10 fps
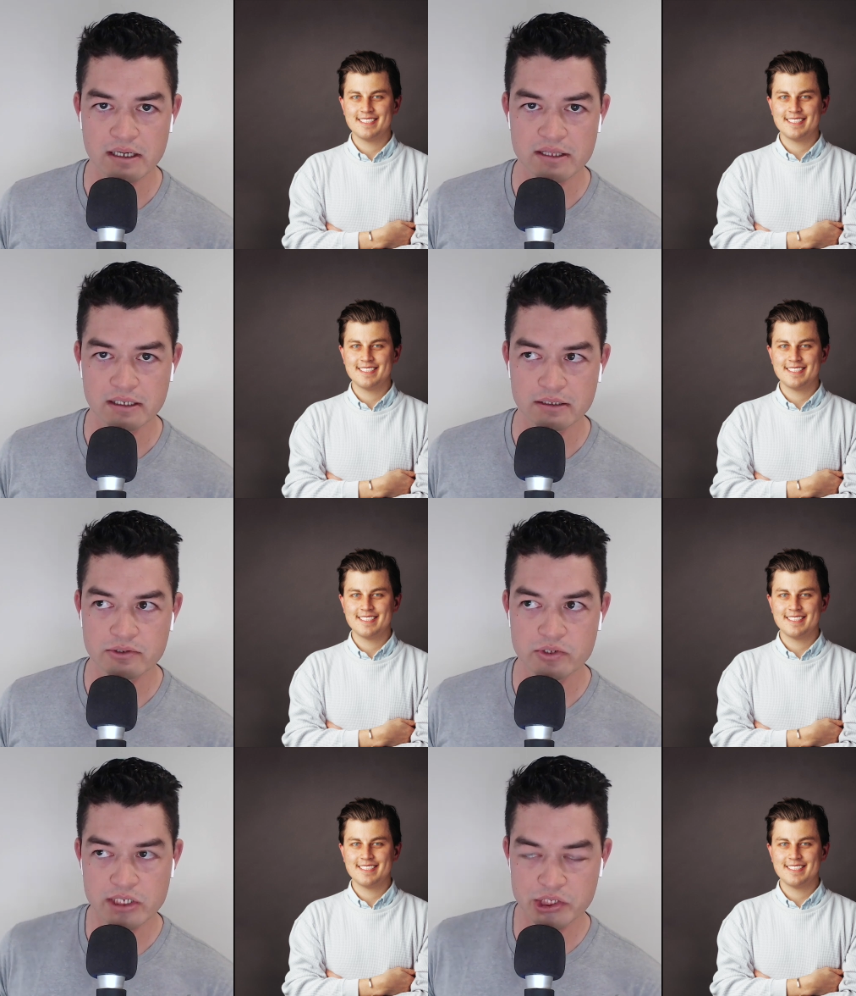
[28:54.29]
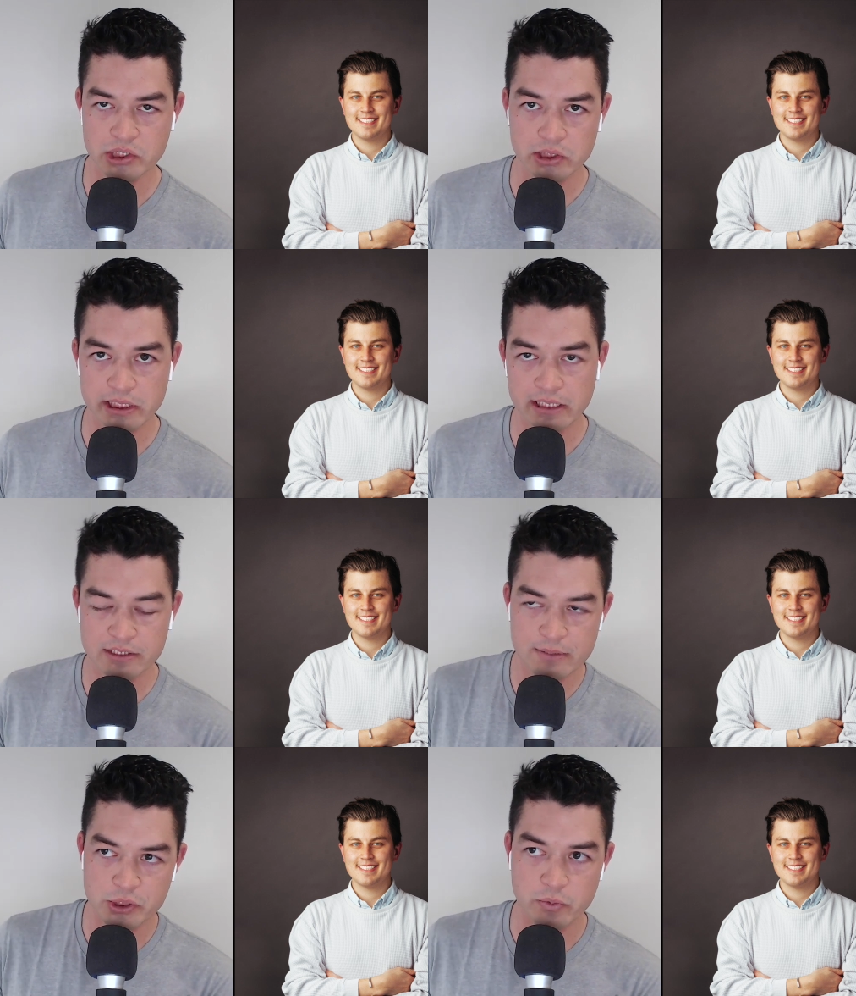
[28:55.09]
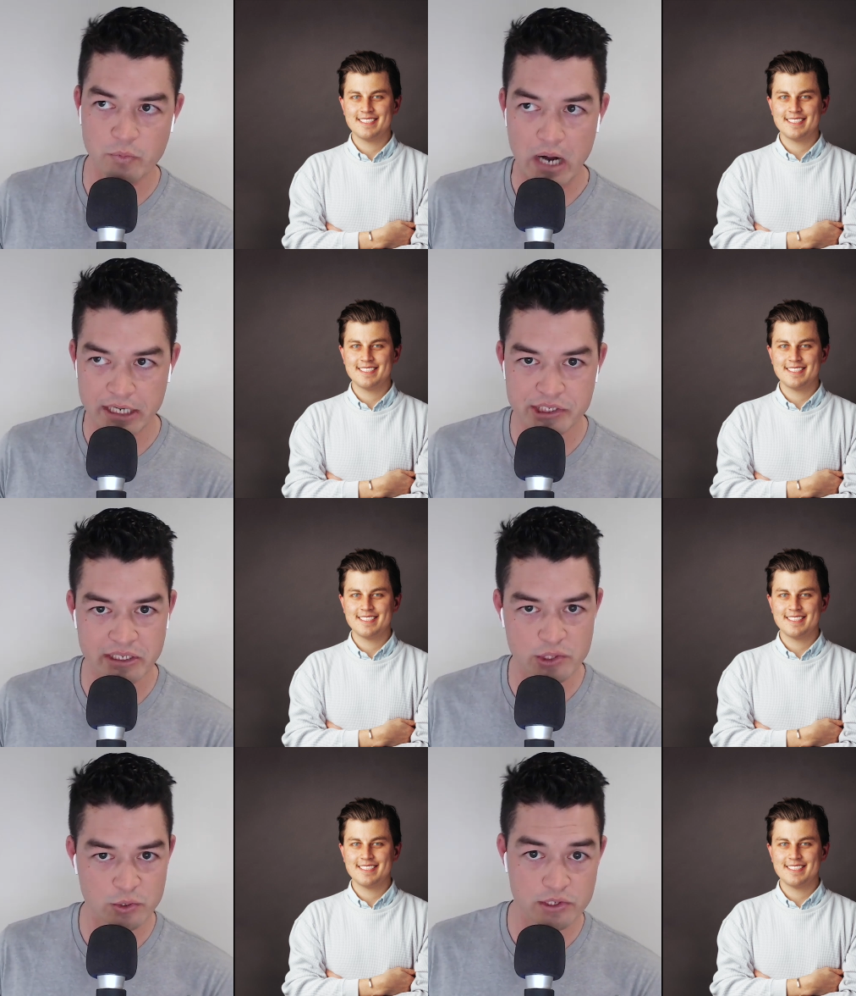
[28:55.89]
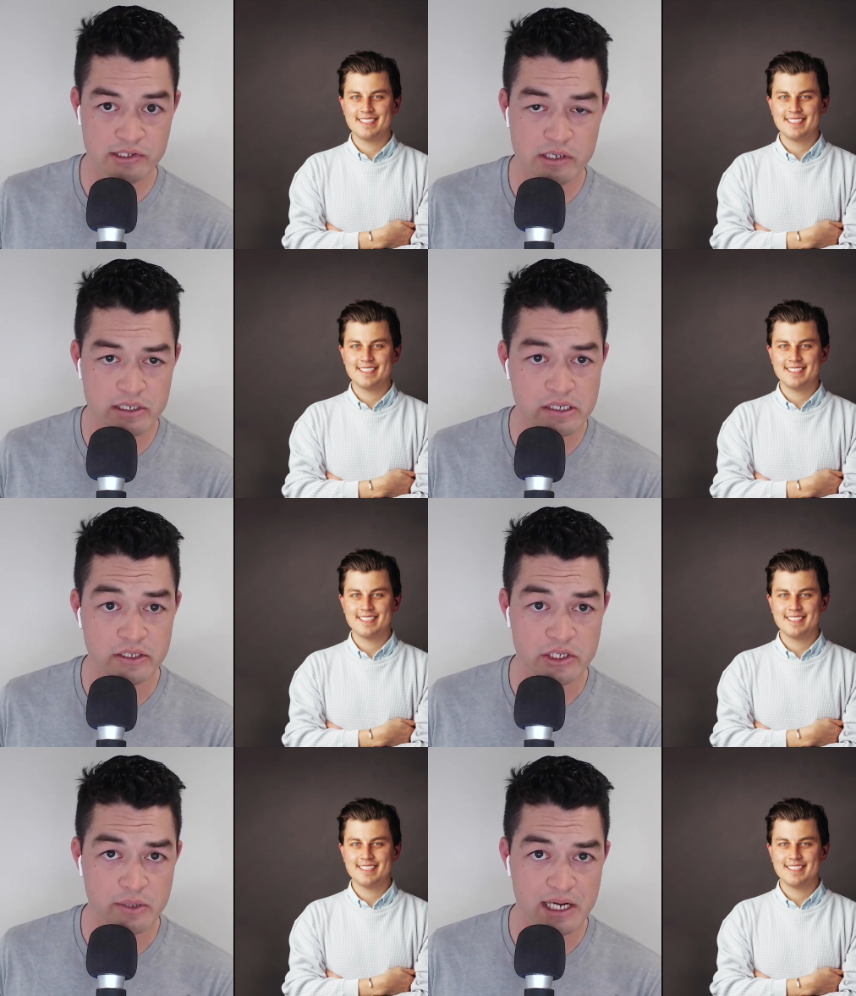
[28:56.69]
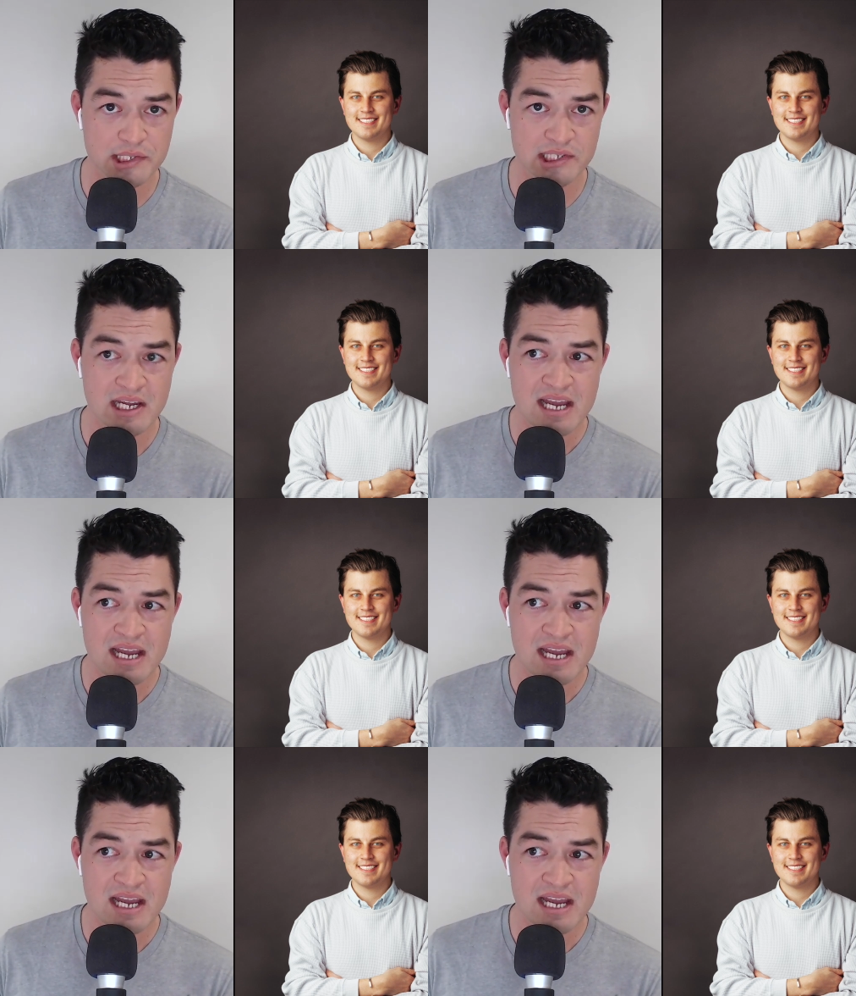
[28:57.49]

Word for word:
Speaker 1: I think traditionally, like especially with rideshare, sort of started in the US